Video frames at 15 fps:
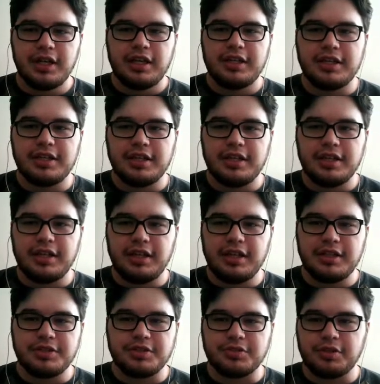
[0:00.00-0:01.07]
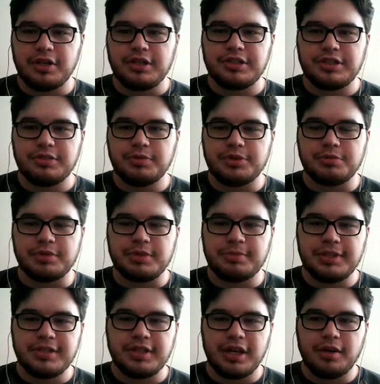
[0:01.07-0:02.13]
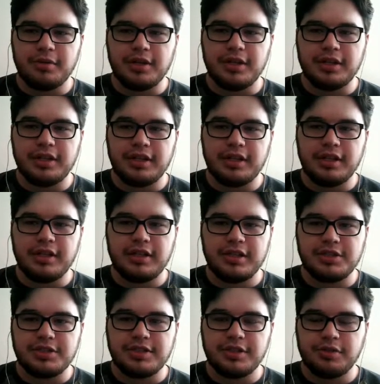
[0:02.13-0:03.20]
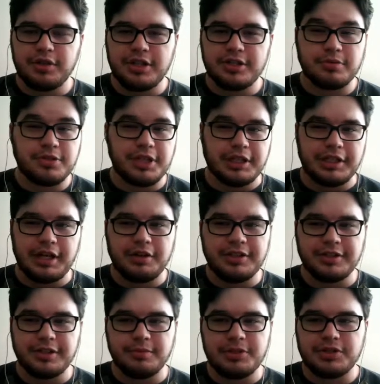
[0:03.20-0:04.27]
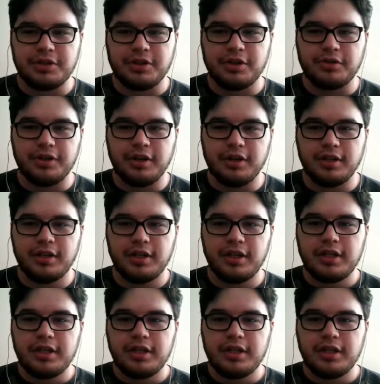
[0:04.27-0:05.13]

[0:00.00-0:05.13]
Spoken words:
yeah, it hits Jirachi, which we Speed Tie with, it hits Cinderace, which I doubt he's going to be Scarf on,